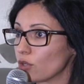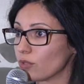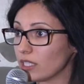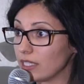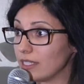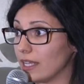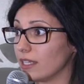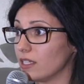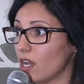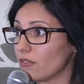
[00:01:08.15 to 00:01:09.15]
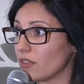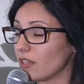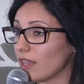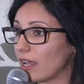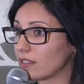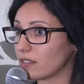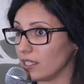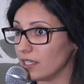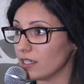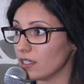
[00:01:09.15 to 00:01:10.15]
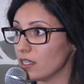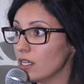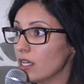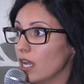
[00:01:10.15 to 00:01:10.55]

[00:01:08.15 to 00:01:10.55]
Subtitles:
really taken off in the last year.